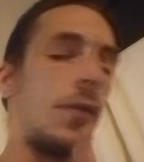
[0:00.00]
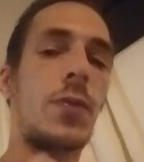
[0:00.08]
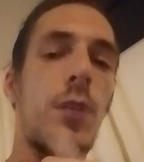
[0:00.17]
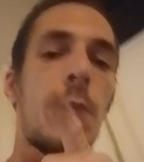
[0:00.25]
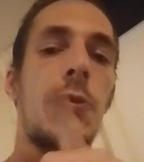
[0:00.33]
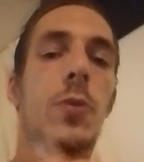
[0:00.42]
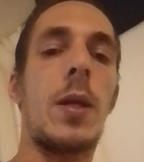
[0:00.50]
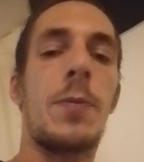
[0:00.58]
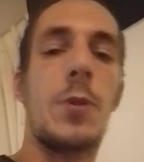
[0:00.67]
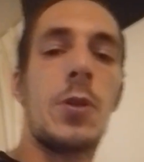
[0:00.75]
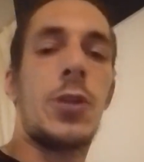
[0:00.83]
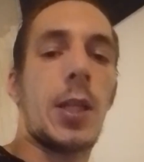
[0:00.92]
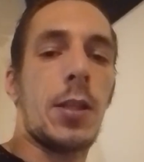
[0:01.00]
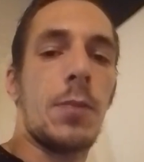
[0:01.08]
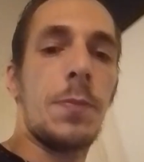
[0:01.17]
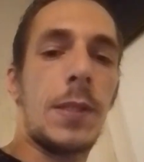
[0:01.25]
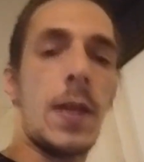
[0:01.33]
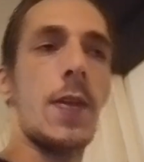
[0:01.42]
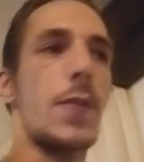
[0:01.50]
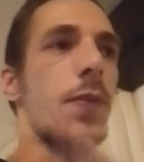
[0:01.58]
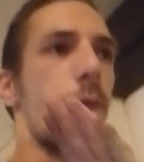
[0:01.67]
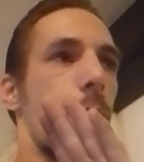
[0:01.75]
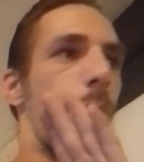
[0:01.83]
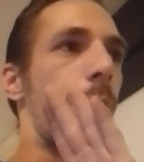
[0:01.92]
subscribe to the channel,
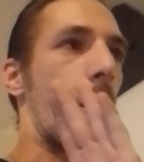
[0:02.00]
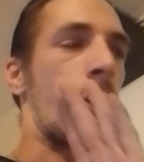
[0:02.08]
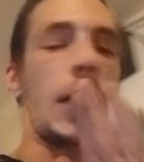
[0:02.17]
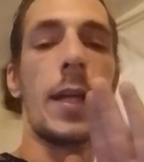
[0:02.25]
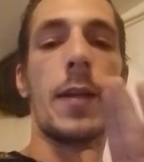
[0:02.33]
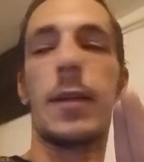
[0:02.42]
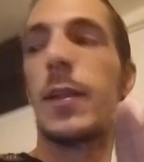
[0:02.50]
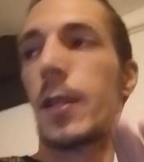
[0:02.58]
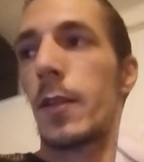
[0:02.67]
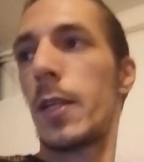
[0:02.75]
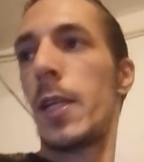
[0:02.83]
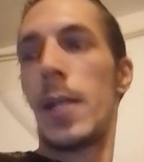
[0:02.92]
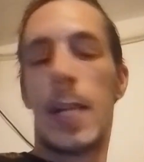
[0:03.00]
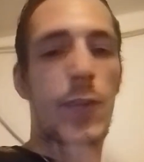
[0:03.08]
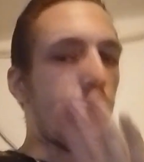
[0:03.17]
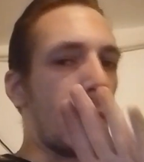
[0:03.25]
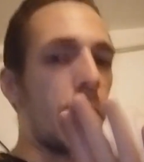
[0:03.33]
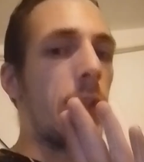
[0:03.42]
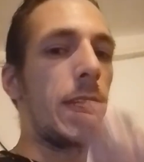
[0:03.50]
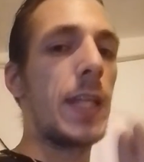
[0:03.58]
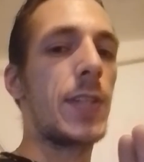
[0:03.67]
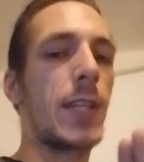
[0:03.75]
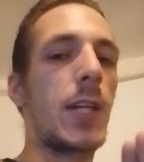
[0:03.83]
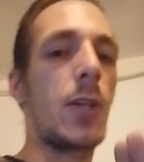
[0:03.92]
because okay, it's 13
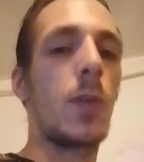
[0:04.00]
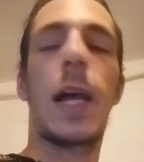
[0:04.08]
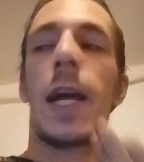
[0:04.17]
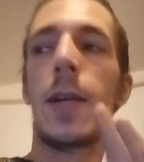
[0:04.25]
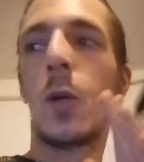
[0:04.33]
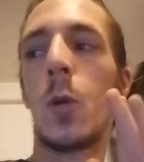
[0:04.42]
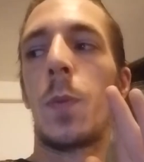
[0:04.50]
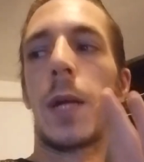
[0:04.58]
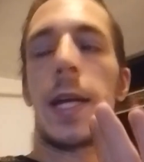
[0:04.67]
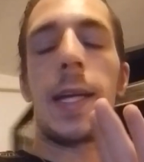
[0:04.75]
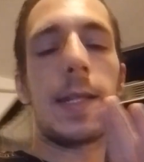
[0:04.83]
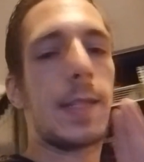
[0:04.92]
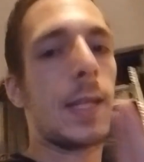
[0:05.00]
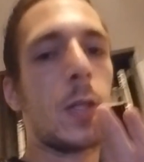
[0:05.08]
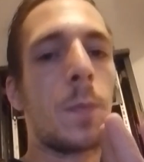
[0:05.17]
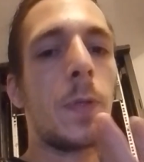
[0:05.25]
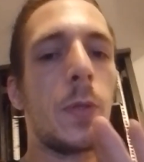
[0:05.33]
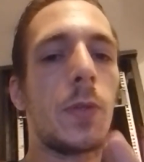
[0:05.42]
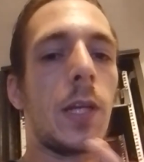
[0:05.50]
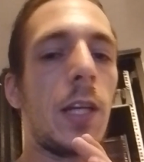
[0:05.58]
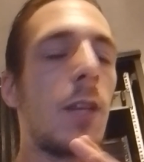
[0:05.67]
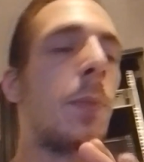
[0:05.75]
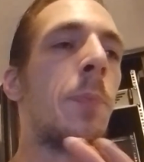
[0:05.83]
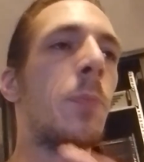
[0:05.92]
days ago. I hope I can upload a
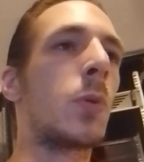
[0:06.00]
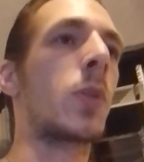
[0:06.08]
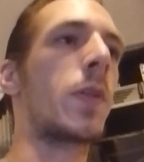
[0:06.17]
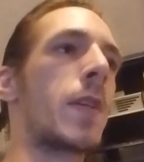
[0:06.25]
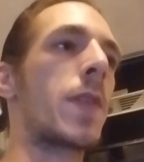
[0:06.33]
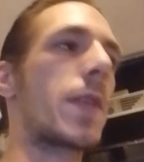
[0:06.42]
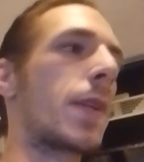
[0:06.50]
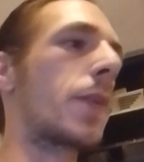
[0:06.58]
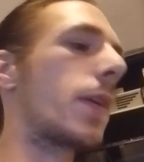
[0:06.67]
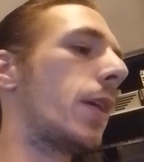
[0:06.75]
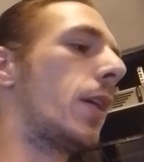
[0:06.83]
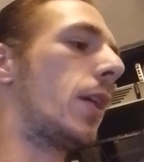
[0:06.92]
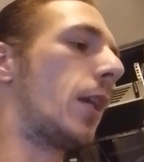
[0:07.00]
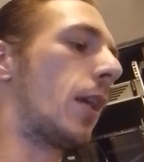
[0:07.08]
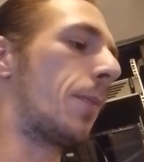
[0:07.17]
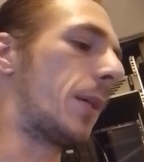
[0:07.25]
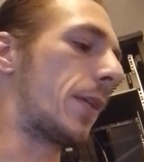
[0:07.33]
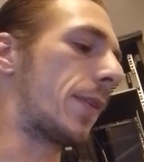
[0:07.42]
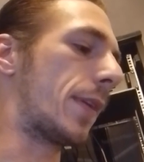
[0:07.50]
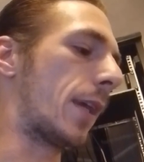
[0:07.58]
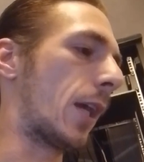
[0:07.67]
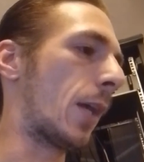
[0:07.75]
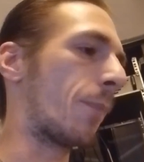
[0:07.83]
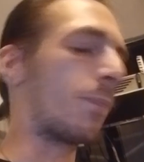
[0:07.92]
little bit more consistent, but
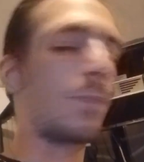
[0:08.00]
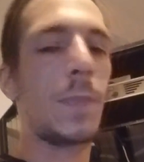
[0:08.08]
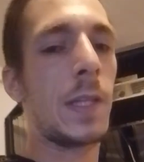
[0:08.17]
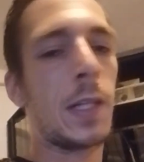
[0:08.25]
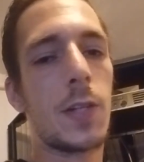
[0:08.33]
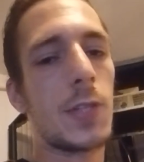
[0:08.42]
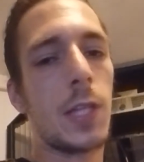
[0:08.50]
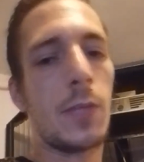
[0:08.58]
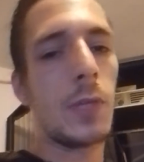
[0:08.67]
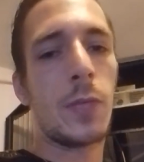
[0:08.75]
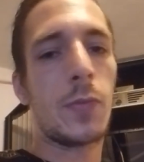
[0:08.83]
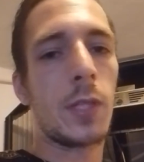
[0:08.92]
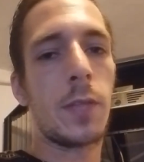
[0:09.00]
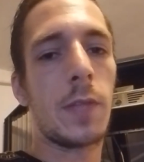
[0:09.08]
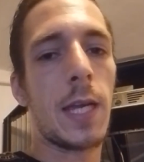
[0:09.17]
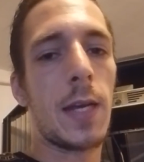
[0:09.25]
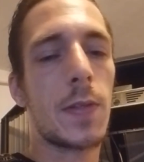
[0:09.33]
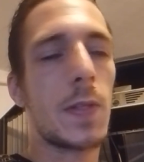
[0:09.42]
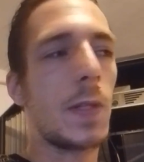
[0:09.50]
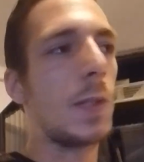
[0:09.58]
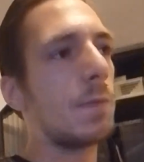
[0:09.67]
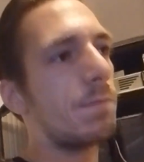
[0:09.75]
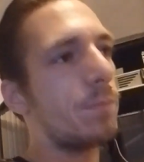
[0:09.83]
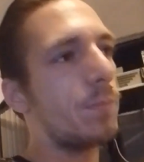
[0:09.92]
the car's still in front of the house, so